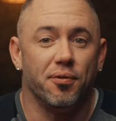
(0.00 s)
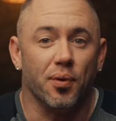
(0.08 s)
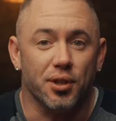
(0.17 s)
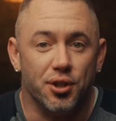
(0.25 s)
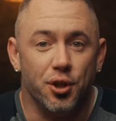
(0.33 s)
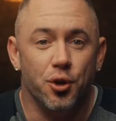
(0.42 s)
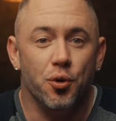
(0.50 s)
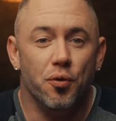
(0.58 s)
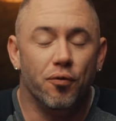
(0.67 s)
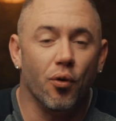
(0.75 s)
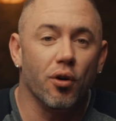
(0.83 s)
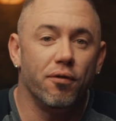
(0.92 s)
for 2
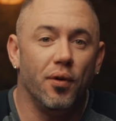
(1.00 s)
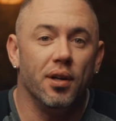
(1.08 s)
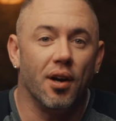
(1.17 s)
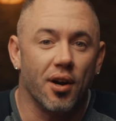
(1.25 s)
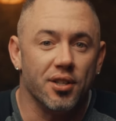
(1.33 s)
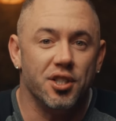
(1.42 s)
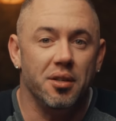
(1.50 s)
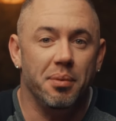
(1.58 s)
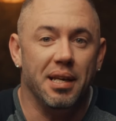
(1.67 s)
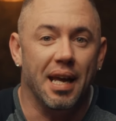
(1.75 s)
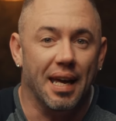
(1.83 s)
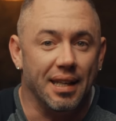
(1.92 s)
4-foot
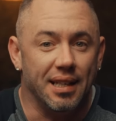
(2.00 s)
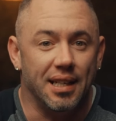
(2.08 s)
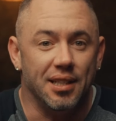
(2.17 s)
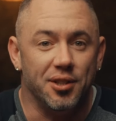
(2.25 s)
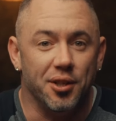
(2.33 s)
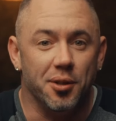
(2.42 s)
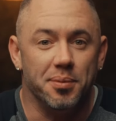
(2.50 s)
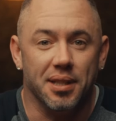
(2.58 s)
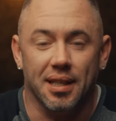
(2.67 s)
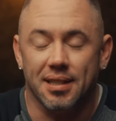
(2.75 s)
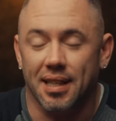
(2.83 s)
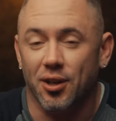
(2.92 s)
RGB LED tubes
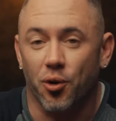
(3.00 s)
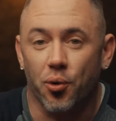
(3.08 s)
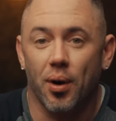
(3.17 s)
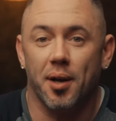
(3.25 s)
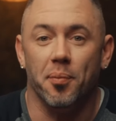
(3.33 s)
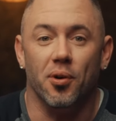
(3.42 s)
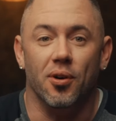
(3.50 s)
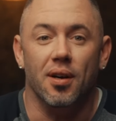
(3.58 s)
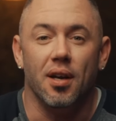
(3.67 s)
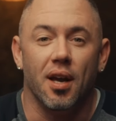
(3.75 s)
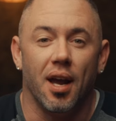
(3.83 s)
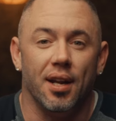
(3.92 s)
is incredible,
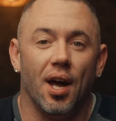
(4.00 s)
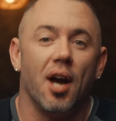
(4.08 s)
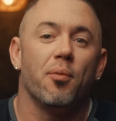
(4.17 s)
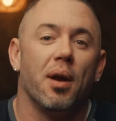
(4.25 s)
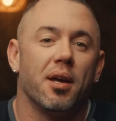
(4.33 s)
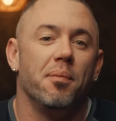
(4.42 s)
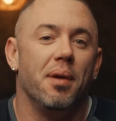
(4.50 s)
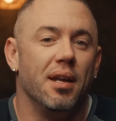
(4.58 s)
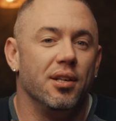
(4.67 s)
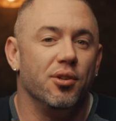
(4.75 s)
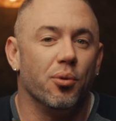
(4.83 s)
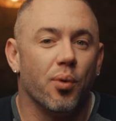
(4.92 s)
and I
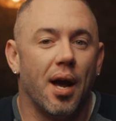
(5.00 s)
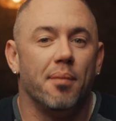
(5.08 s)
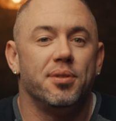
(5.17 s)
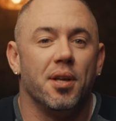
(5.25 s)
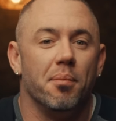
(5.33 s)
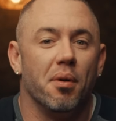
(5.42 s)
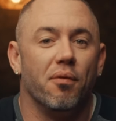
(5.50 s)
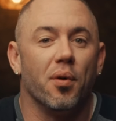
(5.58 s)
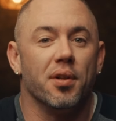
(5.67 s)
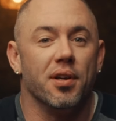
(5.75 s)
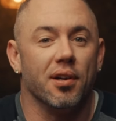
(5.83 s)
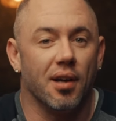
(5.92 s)
recommend you grab some
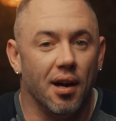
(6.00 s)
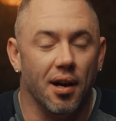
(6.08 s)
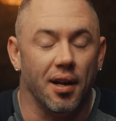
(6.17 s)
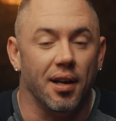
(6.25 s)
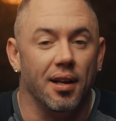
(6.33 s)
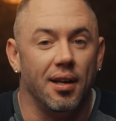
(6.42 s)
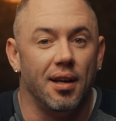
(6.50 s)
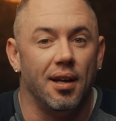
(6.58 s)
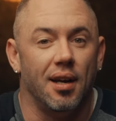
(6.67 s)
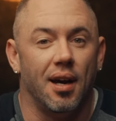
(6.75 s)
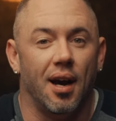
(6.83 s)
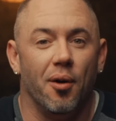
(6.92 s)
before they're gone.
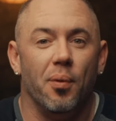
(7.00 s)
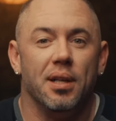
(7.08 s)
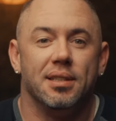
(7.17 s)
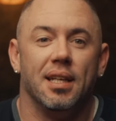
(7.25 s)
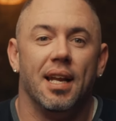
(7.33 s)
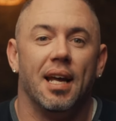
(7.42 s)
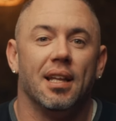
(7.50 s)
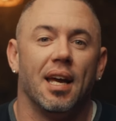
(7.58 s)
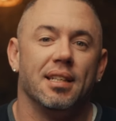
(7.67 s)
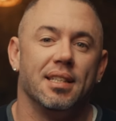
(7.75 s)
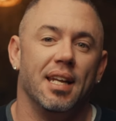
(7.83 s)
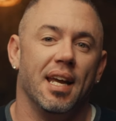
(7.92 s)
I went to
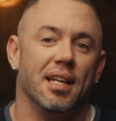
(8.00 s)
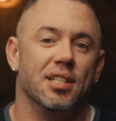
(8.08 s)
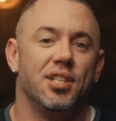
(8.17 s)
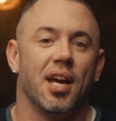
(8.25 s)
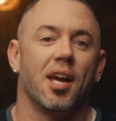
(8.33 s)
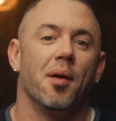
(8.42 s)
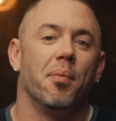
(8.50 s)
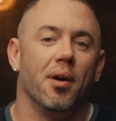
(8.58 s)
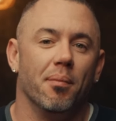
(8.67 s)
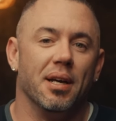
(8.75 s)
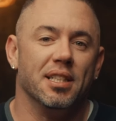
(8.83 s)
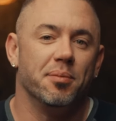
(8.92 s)
Nanlite today to check up
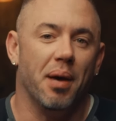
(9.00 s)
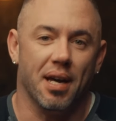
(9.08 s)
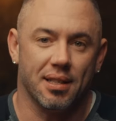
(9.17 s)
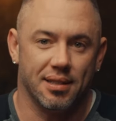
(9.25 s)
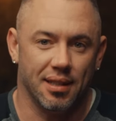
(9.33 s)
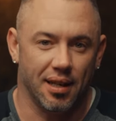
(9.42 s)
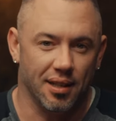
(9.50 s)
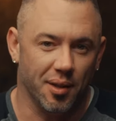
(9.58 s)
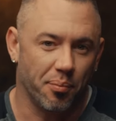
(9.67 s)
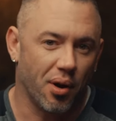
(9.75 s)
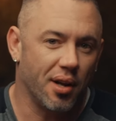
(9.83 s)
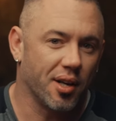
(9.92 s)
on my specs, and
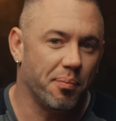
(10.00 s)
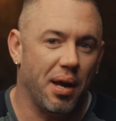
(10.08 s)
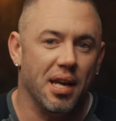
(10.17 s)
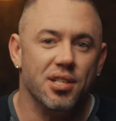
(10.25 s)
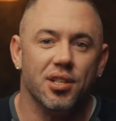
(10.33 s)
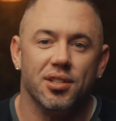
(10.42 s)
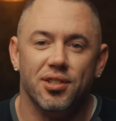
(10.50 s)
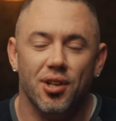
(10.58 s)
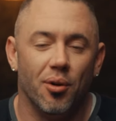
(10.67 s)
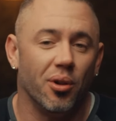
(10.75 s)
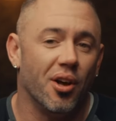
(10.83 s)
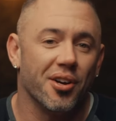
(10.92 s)
the product pages
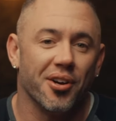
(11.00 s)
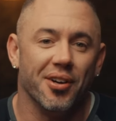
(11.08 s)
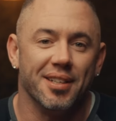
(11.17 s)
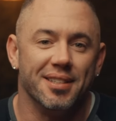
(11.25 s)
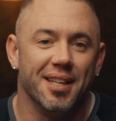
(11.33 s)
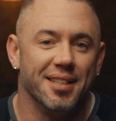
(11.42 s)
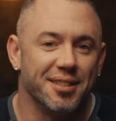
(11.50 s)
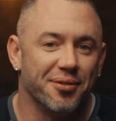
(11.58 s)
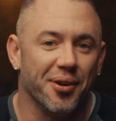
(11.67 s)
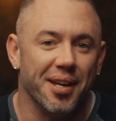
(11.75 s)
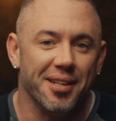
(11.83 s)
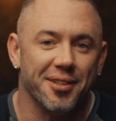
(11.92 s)
no longer exist
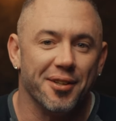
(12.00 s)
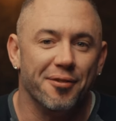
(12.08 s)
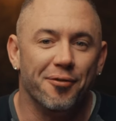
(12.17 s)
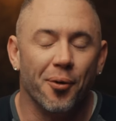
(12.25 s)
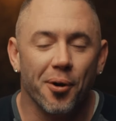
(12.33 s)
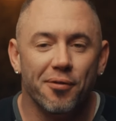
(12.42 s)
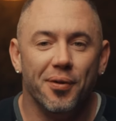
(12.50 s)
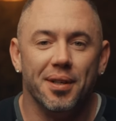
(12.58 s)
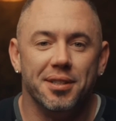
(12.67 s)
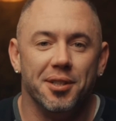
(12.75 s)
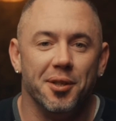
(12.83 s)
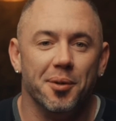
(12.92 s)
for either the
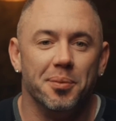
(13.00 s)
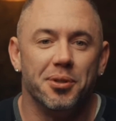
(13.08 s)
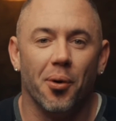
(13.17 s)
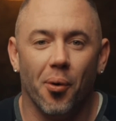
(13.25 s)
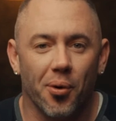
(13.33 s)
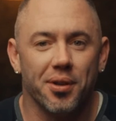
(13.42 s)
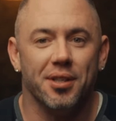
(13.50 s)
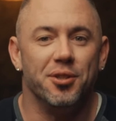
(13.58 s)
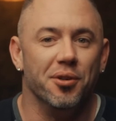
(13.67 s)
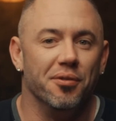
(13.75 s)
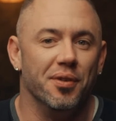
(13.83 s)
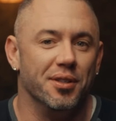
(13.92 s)
4-foot tubes or the
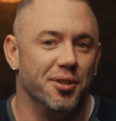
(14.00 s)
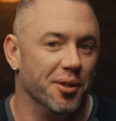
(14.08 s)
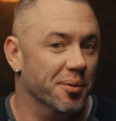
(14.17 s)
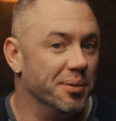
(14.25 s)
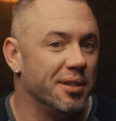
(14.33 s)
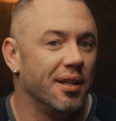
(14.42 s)
2-foot tubes.